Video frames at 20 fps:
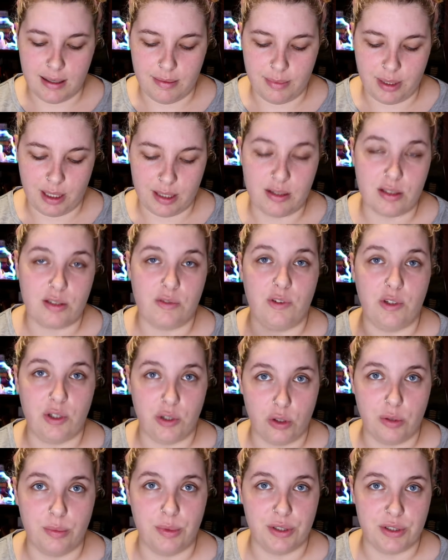because it's for
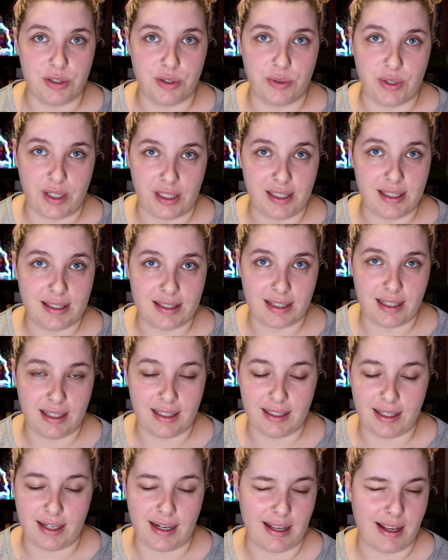normal to oily
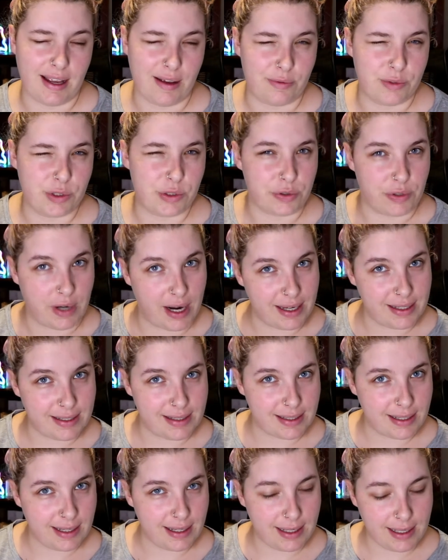skin and I have dry
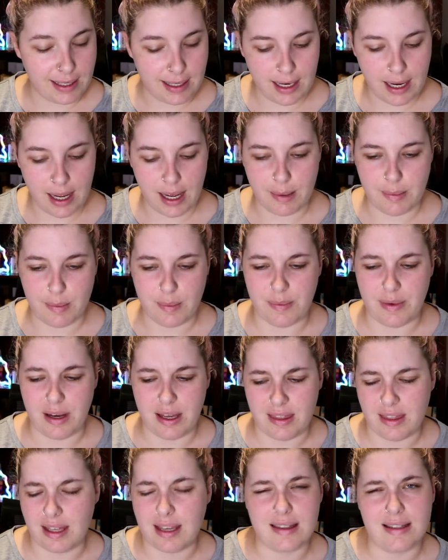skin.
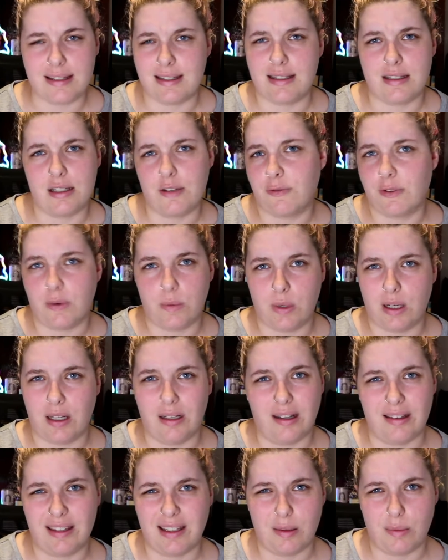I think there's a different one.
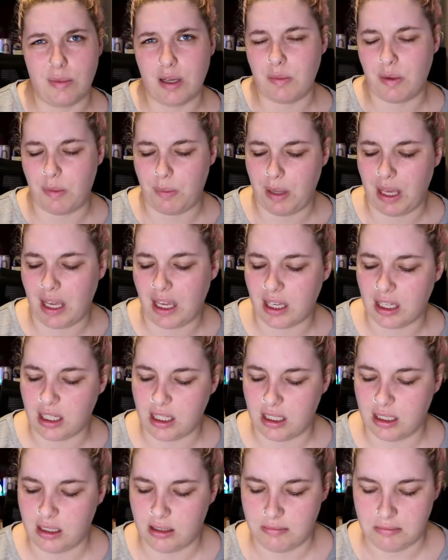I think it might be pink
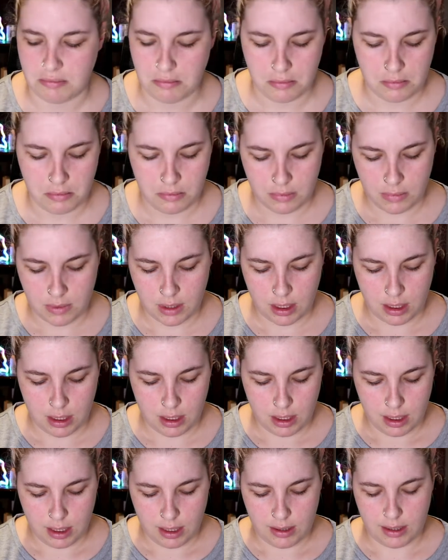
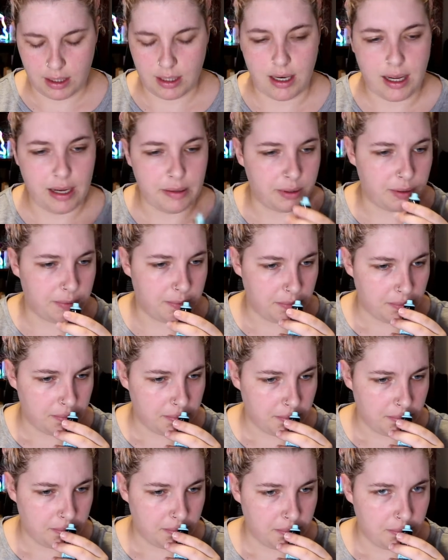that I would
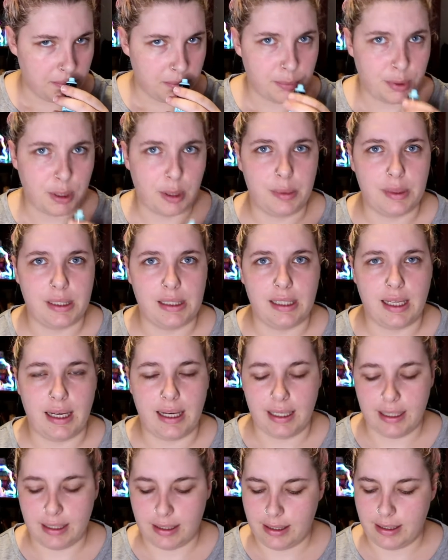probably
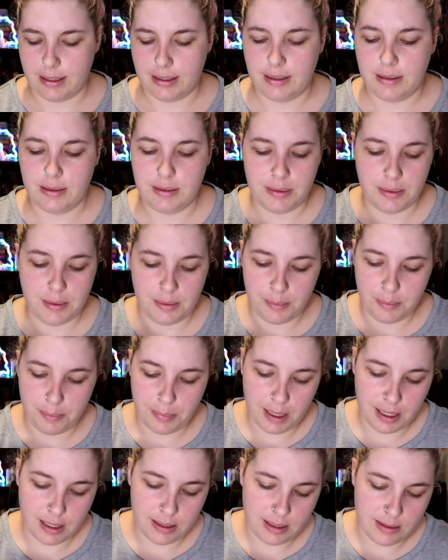like,
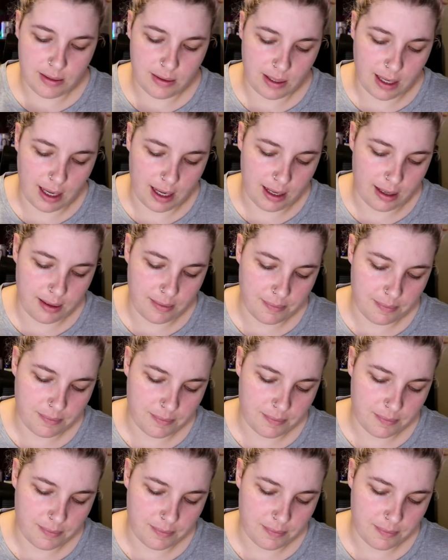but it's okay.